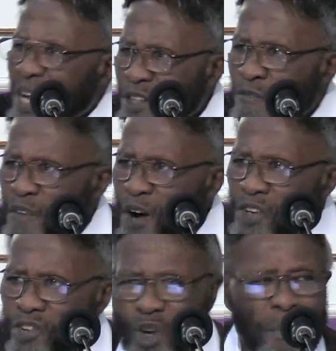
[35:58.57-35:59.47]
doing the
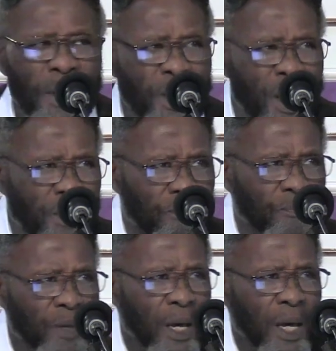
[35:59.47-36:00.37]
first
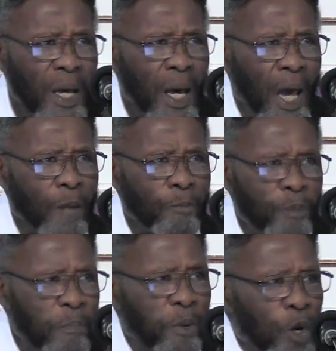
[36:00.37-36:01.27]
dominion.
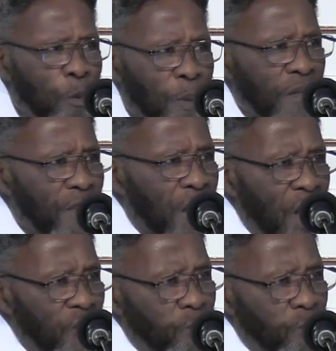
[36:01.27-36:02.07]
And people obeyed